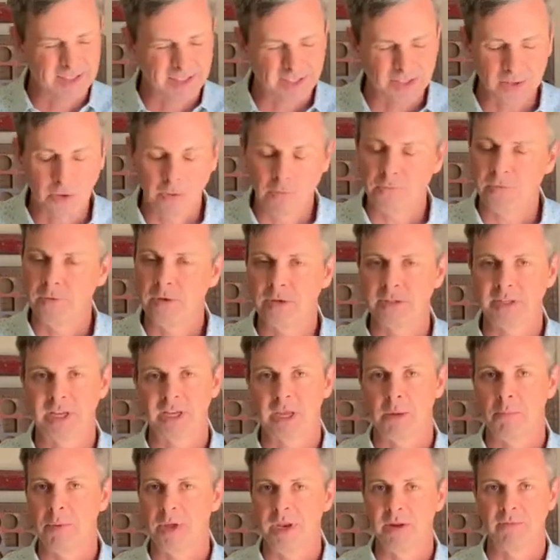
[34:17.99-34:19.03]
still feels like
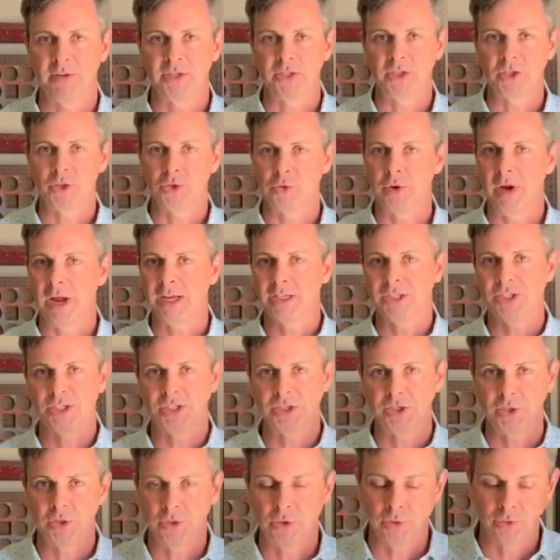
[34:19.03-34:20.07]
a bit of a stretch
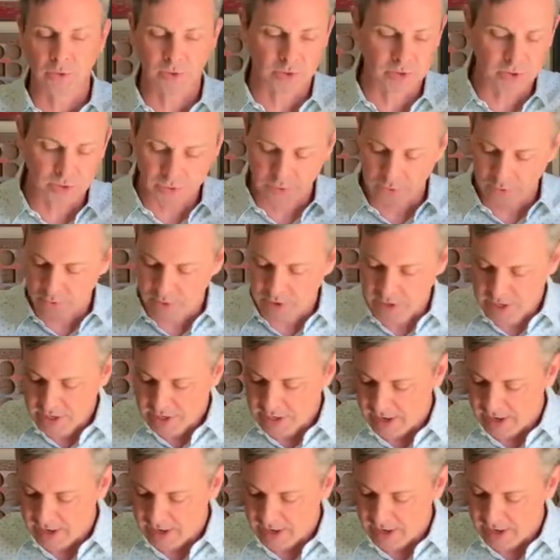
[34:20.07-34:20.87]
to, to